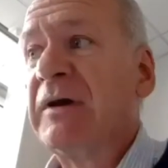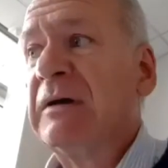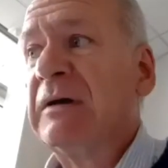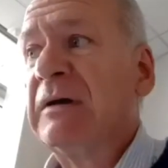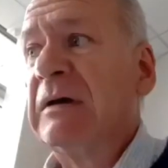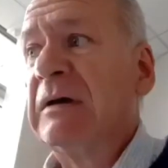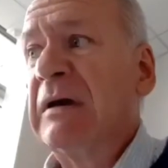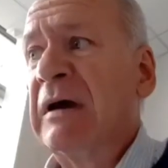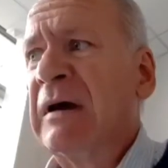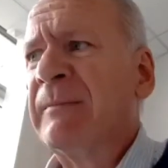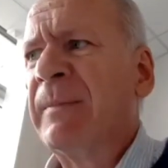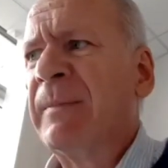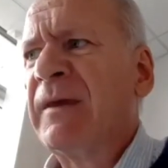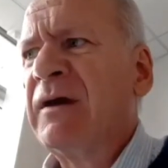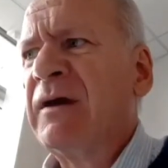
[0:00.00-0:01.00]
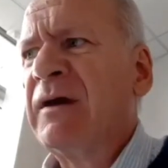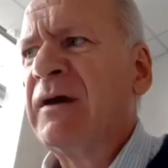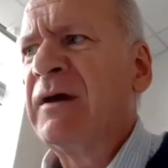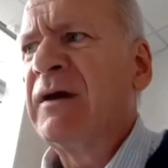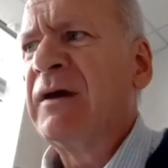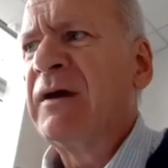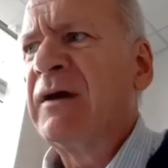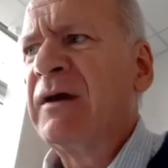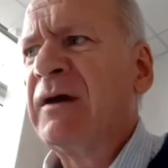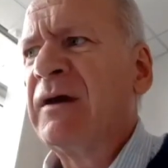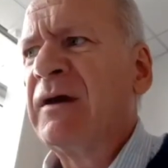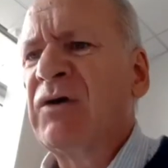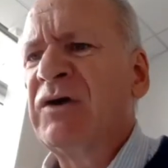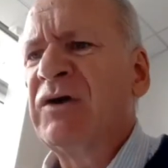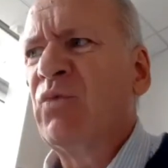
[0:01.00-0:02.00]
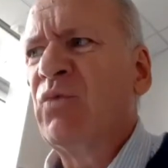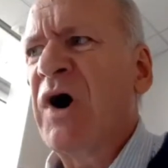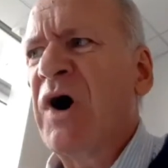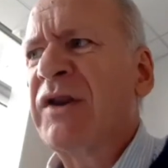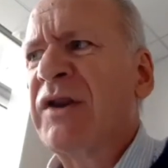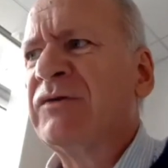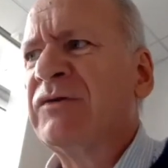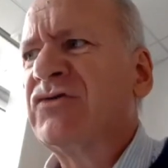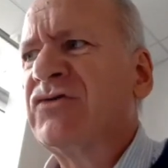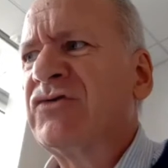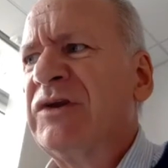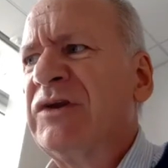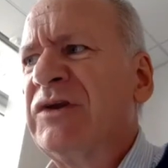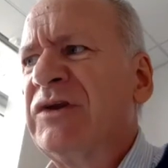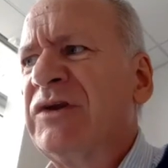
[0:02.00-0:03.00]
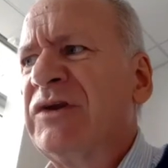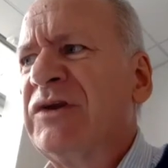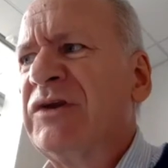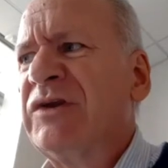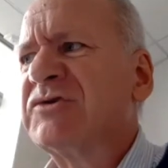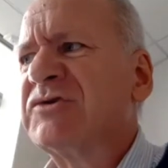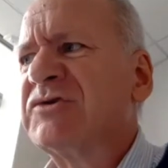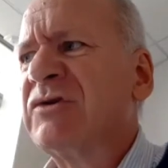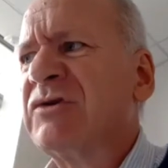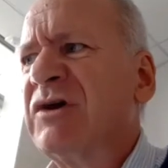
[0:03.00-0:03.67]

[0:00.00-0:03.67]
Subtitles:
You know, it's a fact that only 1 in 20 startups in